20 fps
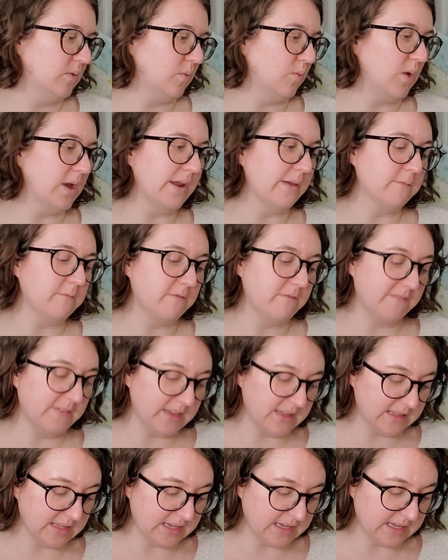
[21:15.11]
what I'm
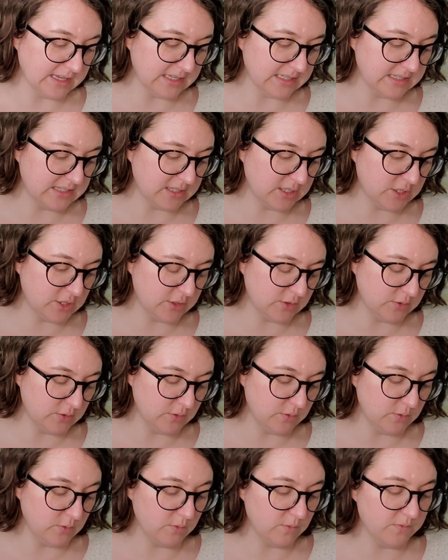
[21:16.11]
feeling is
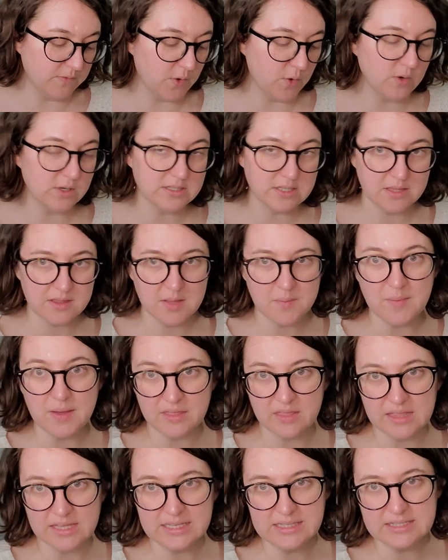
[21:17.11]
to focus on the
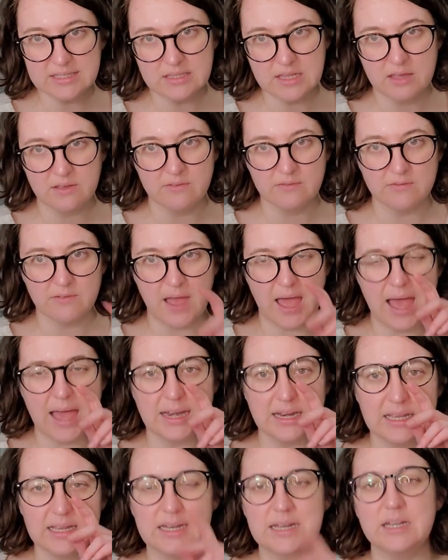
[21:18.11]
monthlies. They've
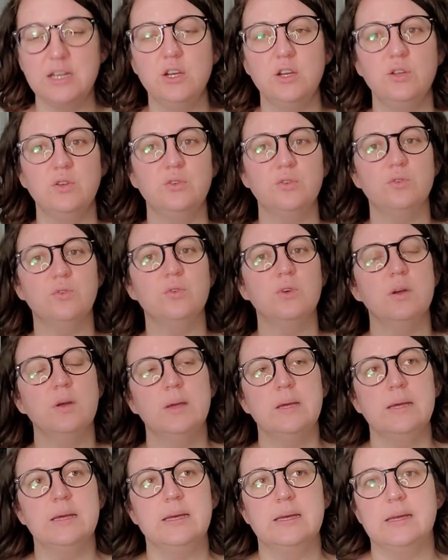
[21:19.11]
added a new
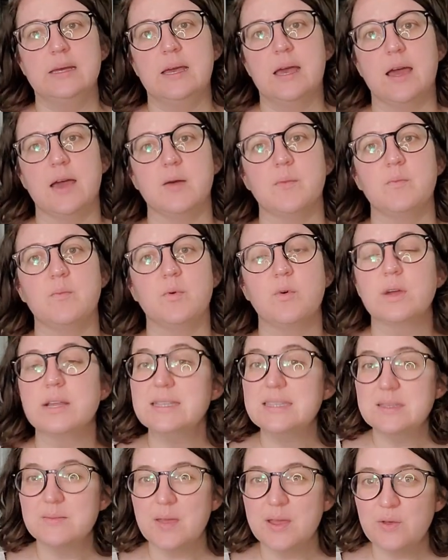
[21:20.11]
um,
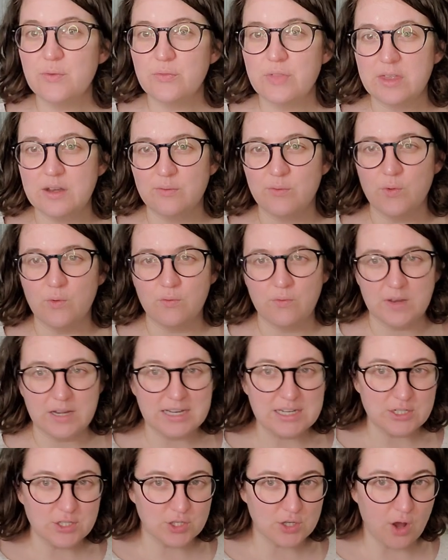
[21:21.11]
points amount that if you
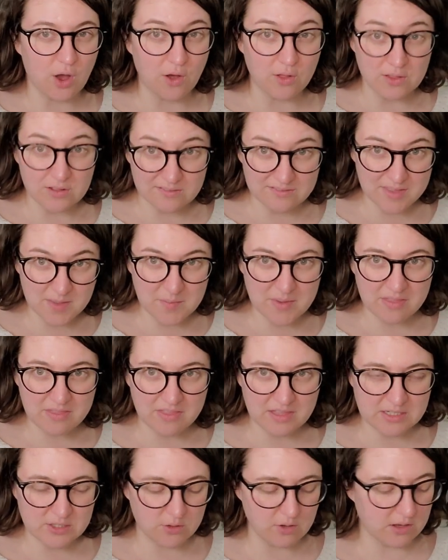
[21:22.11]
finish all of the
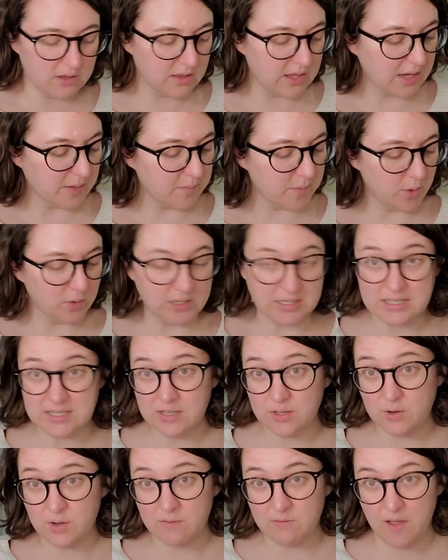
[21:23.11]
monthlies, you get like bonus
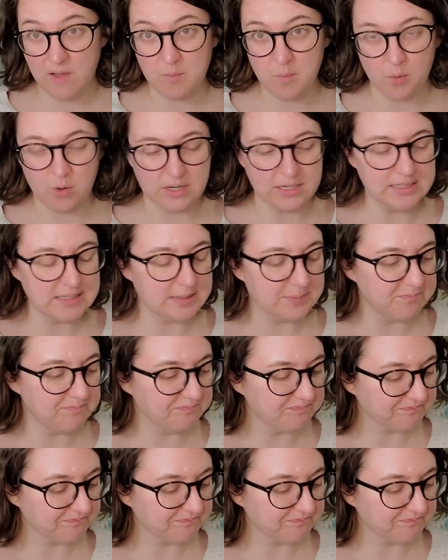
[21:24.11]
35 points.